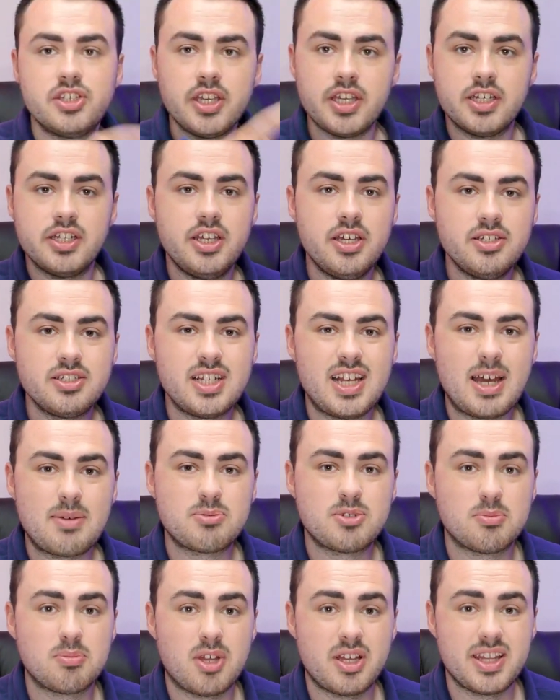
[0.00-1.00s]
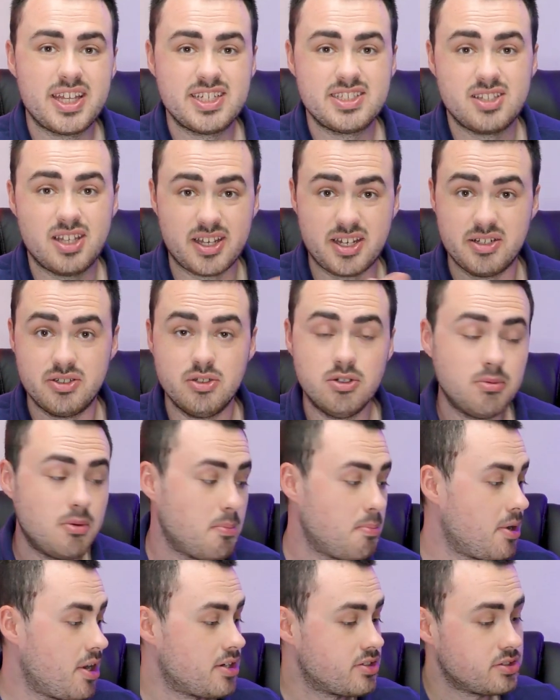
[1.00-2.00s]
So you can use your laptop like this like a
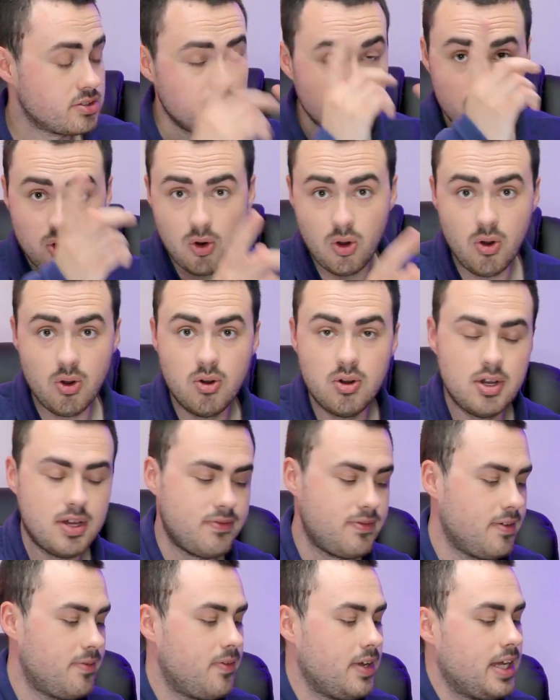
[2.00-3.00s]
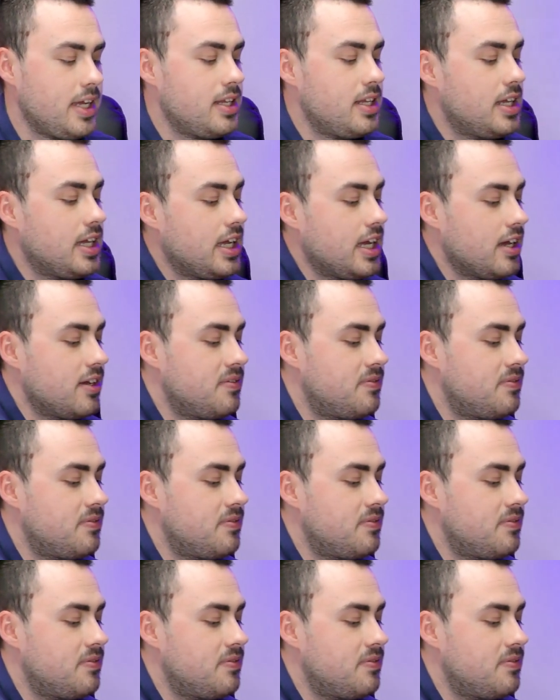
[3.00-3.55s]
normal person, or if you're feeling